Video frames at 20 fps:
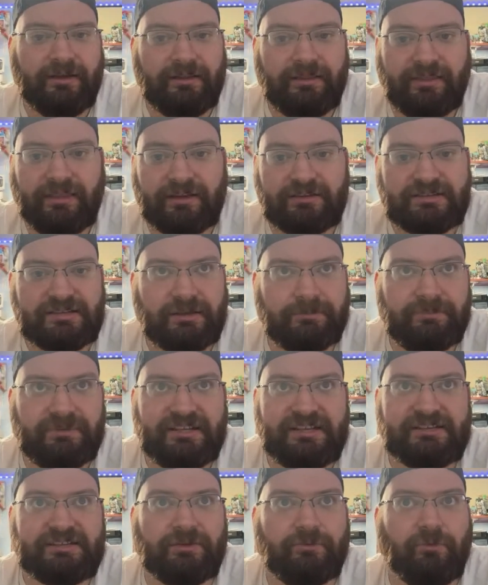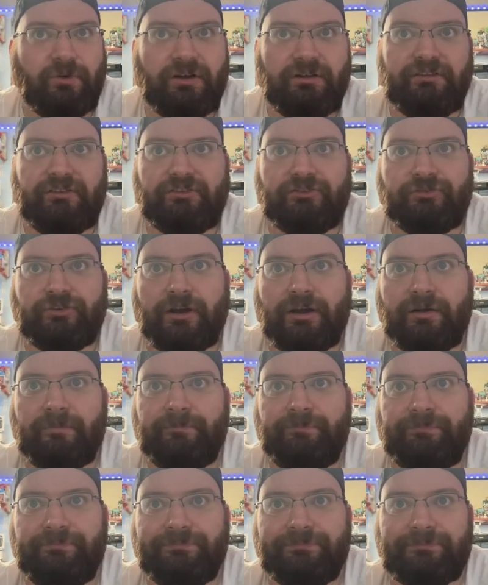there's some decent ones
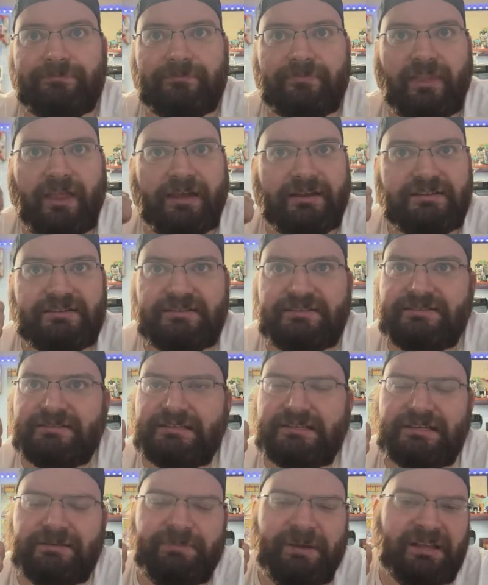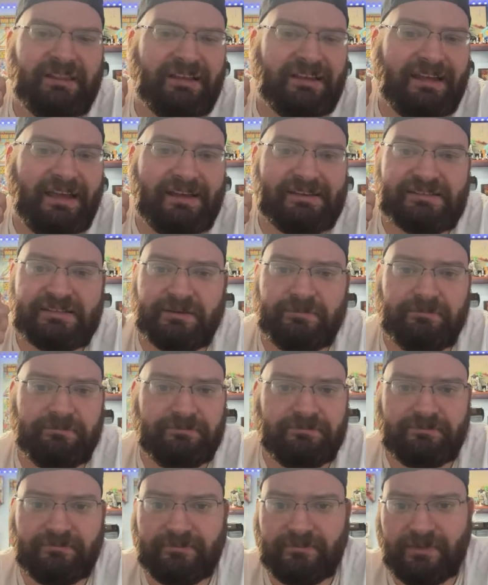from, like, TP-Link has some,